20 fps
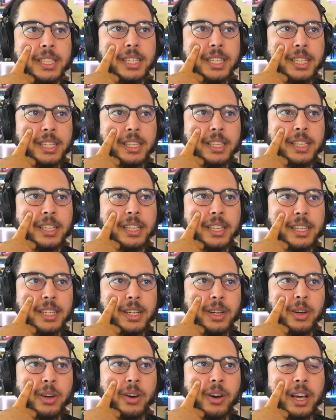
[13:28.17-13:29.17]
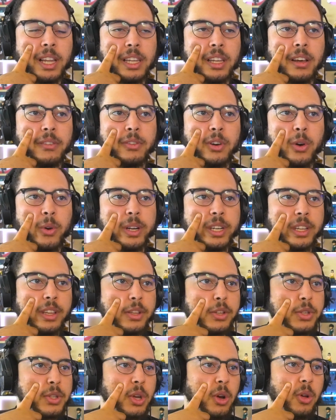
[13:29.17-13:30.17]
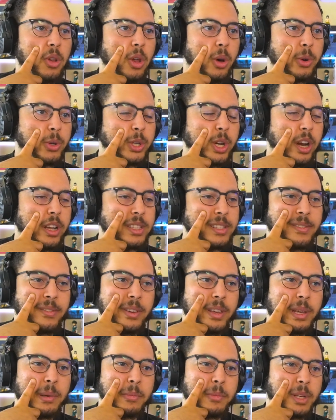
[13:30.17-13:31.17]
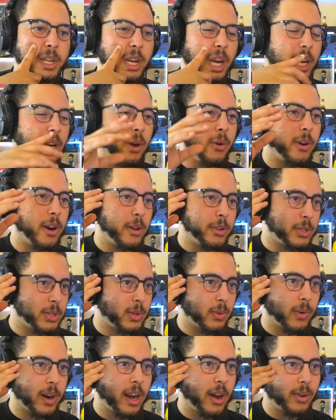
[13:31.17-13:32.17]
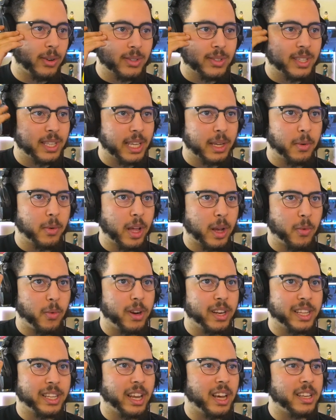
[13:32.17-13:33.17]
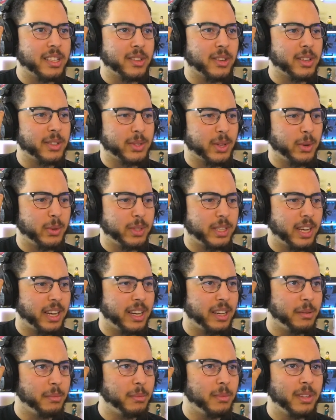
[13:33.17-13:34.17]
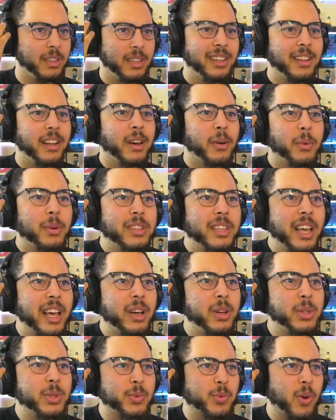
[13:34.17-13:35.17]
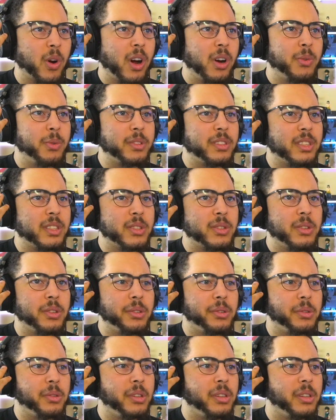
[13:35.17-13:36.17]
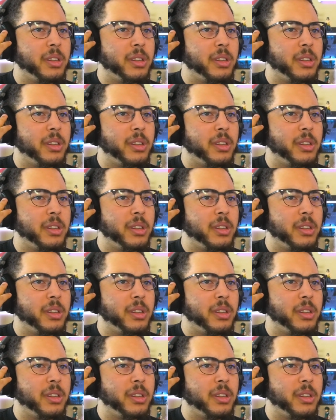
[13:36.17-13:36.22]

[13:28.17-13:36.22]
Yeah. Oh, I love going to the solo shots of him when like no one else is around, to seeing like what he does on his own time. Like, what the hell is wrong with this dude?